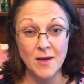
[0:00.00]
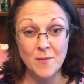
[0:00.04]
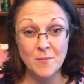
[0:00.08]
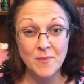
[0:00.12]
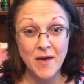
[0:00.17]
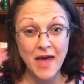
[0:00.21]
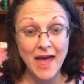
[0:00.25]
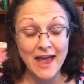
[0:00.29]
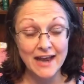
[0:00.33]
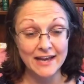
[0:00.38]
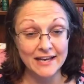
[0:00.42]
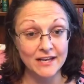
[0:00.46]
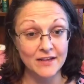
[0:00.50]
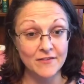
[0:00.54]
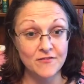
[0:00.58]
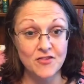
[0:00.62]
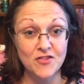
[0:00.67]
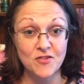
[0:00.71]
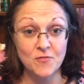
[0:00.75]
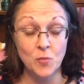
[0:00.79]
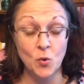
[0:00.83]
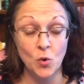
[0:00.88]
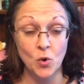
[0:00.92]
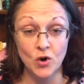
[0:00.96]
a
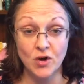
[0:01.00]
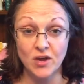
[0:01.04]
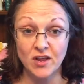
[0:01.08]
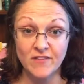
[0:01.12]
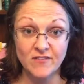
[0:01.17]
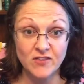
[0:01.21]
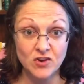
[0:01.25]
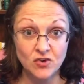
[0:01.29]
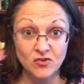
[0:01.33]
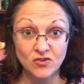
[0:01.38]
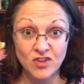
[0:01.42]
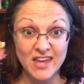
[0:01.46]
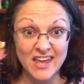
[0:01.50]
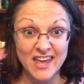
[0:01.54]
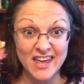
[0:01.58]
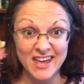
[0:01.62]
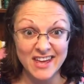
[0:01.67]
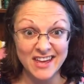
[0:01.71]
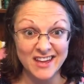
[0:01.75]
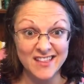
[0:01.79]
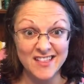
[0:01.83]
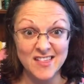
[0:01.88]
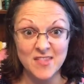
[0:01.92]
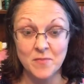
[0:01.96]
competitive sport of your
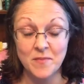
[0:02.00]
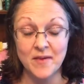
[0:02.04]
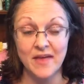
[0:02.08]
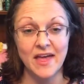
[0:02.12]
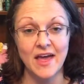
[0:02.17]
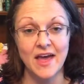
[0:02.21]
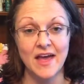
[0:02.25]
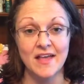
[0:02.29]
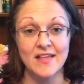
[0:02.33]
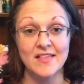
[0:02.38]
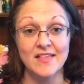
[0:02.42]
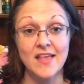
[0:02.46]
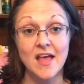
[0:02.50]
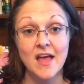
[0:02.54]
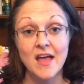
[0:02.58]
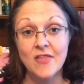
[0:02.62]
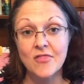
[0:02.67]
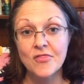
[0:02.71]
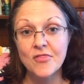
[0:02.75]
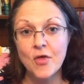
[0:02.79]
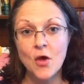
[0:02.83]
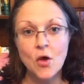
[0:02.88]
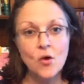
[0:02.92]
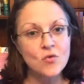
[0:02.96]
kids, because
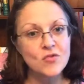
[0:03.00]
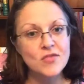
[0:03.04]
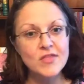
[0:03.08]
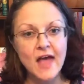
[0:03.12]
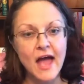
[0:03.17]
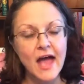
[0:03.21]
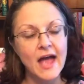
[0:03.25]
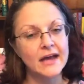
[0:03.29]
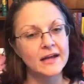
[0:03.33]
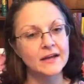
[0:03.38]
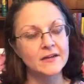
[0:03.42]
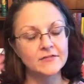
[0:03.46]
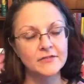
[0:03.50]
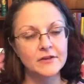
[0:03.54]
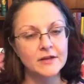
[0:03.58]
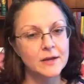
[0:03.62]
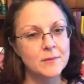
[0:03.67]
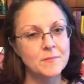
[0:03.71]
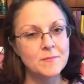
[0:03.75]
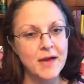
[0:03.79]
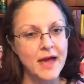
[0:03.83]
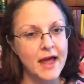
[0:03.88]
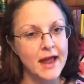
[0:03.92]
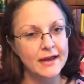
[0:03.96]
those kind of
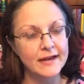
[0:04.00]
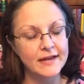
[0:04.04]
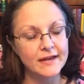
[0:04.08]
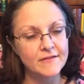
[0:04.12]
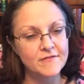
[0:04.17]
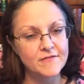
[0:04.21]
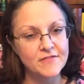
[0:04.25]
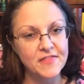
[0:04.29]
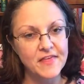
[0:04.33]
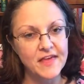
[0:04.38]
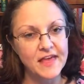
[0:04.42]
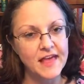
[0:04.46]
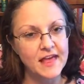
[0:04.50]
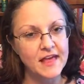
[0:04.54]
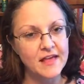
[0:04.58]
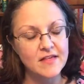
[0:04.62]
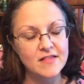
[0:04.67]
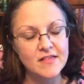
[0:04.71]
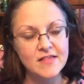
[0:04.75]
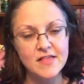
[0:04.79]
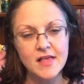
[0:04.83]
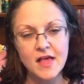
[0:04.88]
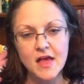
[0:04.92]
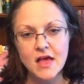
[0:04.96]
competitive
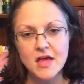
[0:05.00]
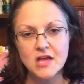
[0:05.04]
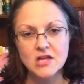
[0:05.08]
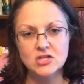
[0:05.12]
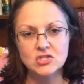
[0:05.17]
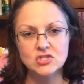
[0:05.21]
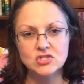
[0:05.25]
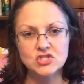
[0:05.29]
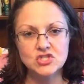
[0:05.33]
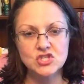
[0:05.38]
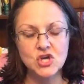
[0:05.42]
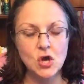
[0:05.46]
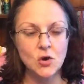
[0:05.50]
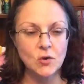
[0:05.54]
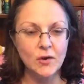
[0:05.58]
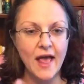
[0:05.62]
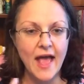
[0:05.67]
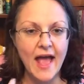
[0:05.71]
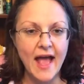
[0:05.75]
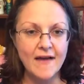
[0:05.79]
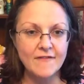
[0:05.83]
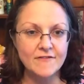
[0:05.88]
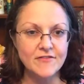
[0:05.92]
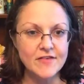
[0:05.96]
things
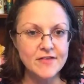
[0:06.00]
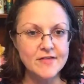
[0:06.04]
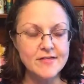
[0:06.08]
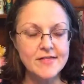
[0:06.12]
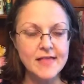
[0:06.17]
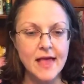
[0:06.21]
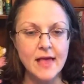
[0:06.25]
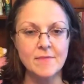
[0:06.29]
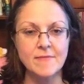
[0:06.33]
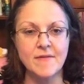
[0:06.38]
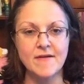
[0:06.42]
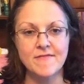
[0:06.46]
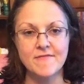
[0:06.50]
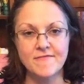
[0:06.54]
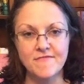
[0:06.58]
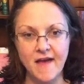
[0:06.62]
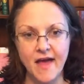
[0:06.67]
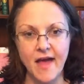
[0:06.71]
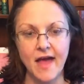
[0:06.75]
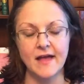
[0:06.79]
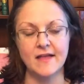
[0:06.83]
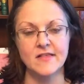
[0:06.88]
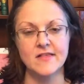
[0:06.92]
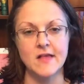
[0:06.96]
don't have the same
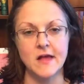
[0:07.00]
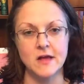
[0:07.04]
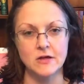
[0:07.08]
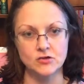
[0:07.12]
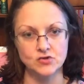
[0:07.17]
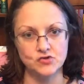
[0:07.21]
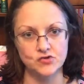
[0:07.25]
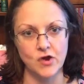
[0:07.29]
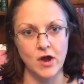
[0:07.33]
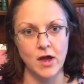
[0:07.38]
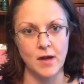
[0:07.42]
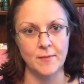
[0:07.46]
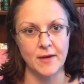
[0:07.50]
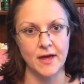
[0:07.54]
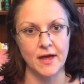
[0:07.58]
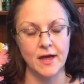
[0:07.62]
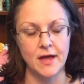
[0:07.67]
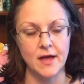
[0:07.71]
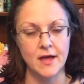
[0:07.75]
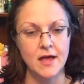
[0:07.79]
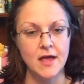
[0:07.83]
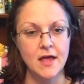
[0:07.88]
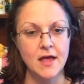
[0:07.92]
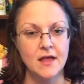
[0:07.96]
effects on
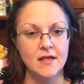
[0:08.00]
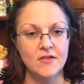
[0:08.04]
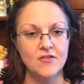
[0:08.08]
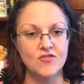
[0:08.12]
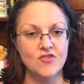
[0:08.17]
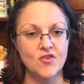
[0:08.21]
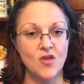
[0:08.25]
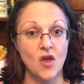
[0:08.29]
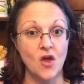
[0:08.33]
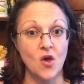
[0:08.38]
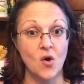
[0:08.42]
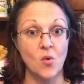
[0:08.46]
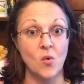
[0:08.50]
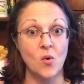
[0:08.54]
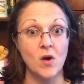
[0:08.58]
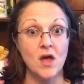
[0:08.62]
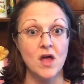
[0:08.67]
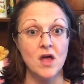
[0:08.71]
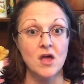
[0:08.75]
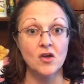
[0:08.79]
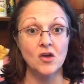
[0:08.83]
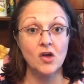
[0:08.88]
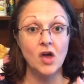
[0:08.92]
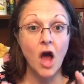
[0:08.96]
trauma. So
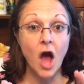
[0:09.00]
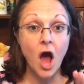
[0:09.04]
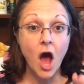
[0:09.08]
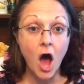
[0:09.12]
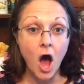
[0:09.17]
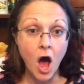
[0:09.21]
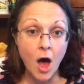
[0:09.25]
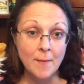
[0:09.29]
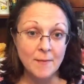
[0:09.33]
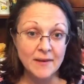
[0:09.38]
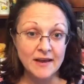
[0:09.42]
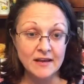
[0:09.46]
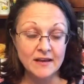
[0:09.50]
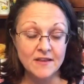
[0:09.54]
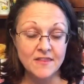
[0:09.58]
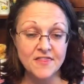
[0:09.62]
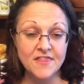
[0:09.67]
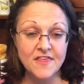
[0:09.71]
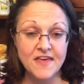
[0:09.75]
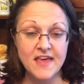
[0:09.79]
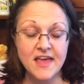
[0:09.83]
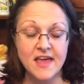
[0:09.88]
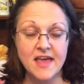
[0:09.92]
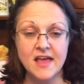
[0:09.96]

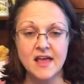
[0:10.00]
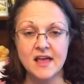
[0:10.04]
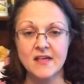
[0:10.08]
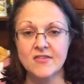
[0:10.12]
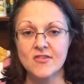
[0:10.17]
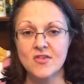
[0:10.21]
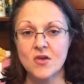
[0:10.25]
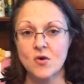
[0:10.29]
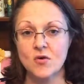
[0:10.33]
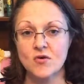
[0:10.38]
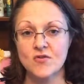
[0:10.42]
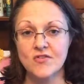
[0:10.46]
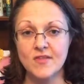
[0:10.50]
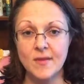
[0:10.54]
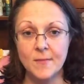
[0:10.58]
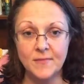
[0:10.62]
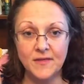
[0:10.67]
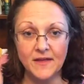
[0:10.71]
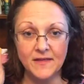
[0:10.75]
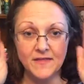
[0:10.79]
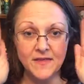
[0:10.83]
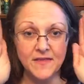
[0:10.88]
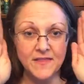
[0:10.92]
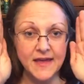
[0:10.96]
calming things or
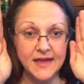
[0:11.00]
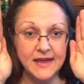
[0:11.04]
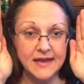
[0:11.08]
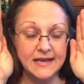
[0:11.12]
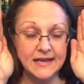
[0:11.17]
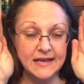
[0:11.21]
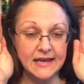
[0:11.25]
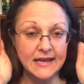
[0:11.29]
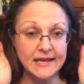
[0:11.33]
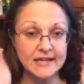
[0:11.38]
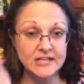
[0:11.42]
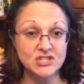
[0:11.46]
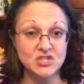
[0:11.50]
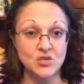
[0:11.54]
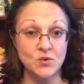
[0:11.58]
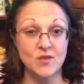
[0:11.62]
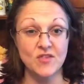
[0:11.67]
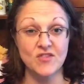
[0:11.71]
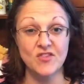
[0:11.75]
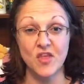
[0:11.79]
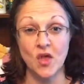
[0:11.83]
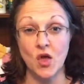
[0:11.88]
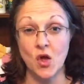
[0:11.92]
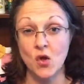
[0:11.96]
something that they can get
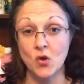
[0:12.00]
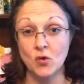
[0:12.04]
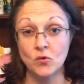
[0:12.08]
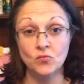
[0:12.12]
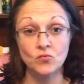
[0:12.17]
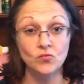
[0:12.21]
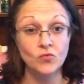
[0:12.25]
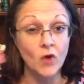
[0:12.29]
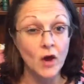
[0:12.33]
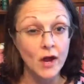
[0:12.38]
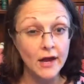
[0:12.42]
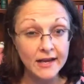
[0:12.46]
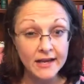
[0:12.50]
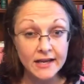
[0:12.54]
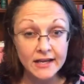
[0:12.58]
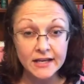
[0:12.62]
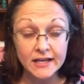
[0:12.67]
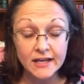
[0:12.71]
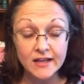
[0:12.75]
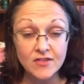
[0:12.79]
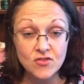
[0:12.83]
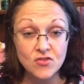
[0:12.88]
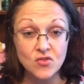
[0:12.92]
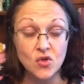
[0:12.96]
into a zone,
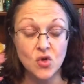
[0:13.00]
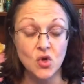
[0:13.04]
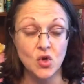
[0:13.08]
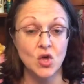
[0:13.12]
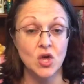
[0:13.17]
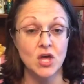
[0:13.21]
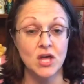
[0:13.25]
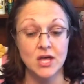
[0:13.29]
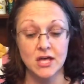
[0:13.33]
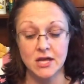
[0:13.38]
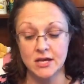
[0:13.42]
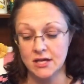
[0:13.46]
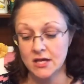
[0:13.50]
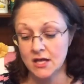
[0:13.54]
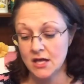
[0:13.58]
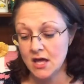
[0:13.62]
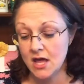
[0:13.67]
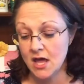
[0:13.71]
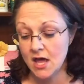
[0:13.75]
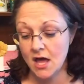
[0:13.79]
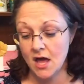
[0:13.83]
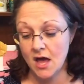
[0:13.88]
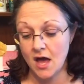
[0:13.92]
running is good,